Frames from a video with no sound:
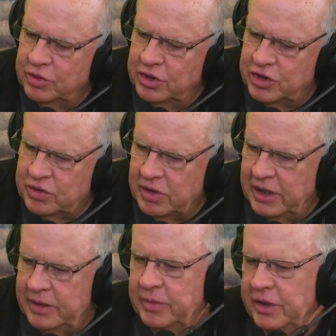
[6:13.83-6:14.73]

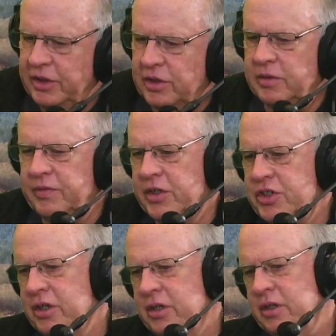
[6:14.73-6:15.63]
describe your
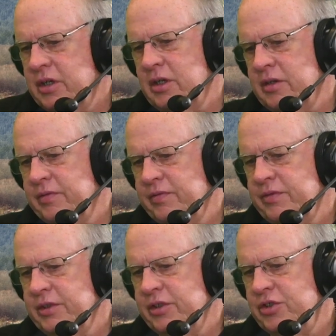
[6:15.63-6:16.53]
vision
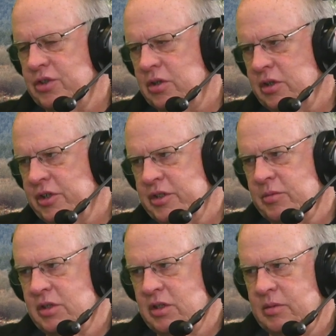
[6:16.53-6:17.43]
of the
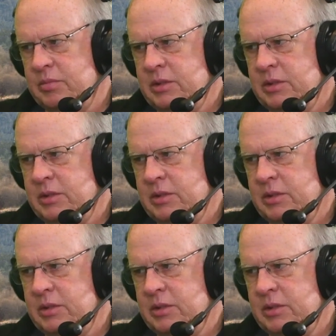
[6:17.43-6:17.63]
journalism club.